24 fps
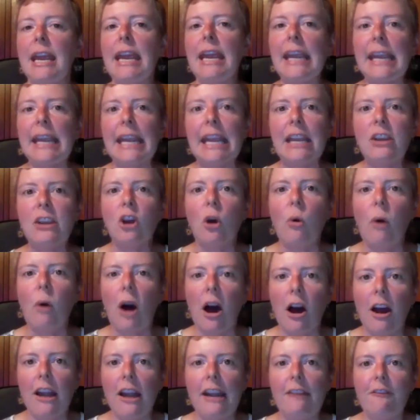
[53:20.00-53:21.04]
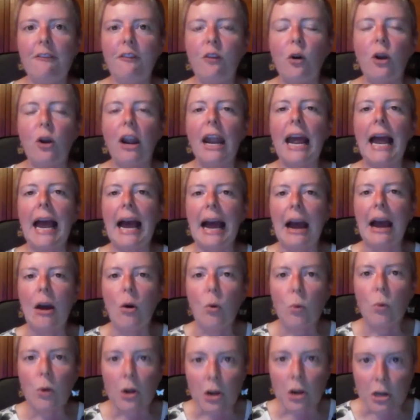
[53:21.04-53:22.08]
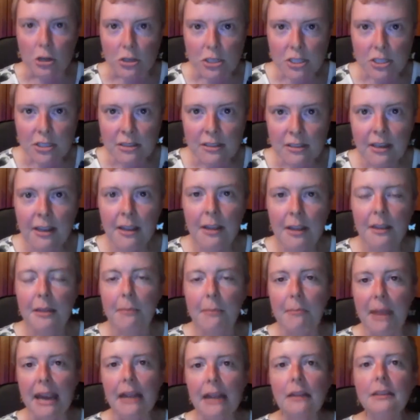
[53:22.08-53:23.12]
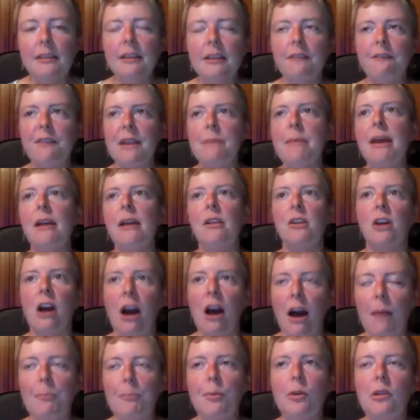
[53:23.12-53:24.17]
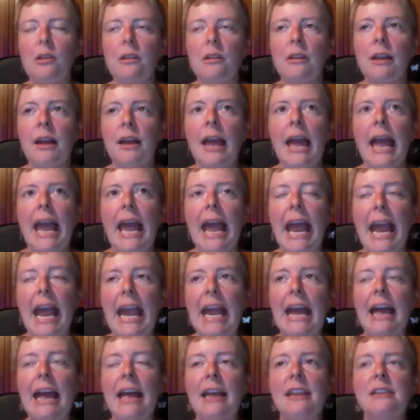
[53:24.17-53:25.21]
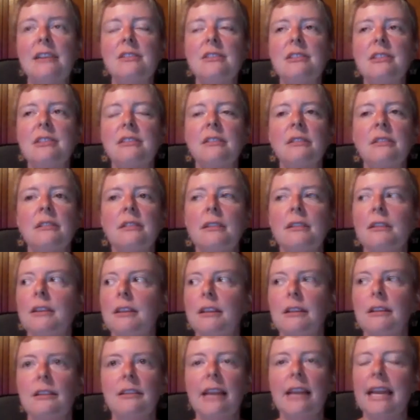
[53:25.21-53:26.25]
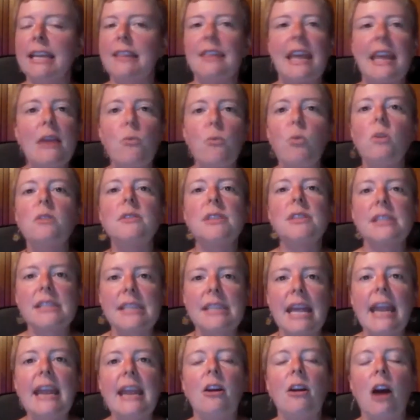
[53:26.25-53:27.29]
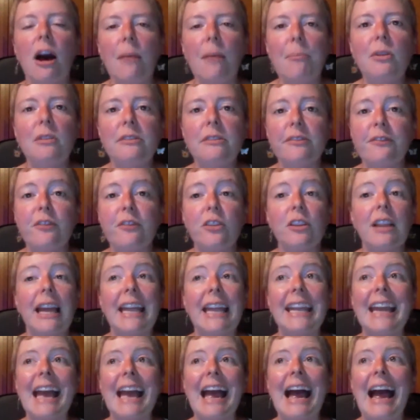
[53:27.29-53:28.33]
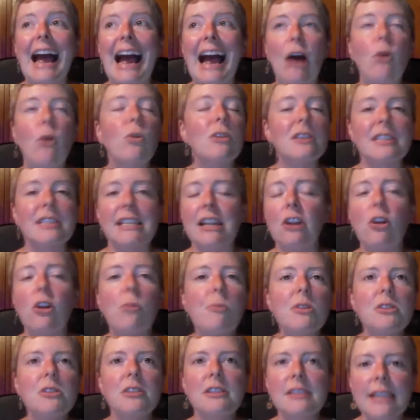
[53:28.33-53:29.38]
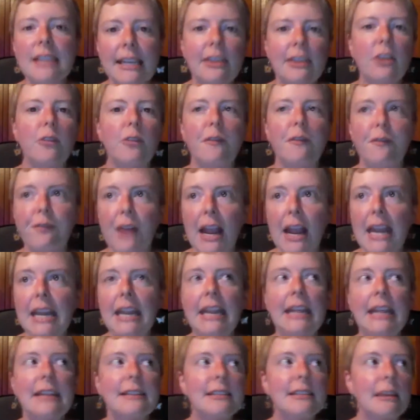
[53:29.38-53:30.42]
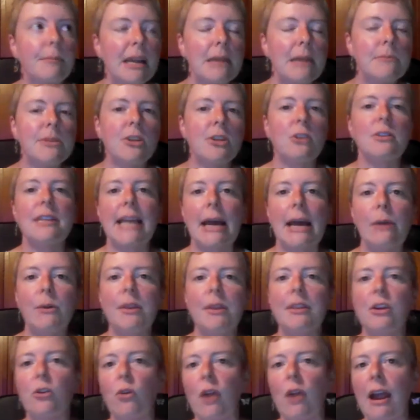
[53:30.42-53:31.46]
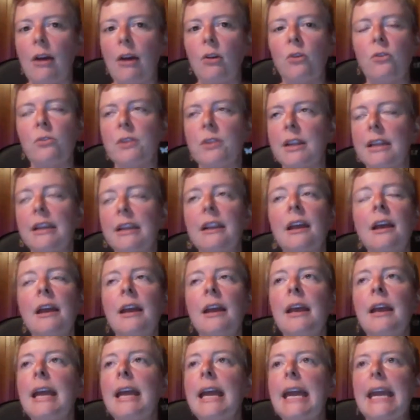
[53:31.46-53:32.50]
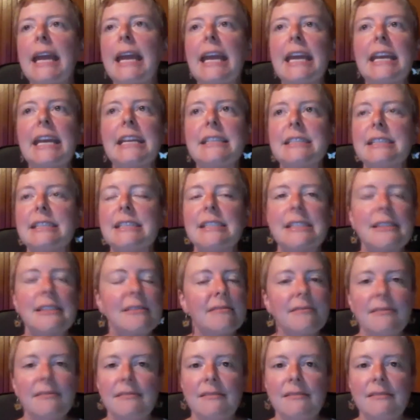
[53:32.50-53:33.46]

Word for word: it can go on for hours. The male and the female couple, and like they will stay coupled for like hours. And it almost looks like they're fighting, and sometimes they're down on the ground. And it's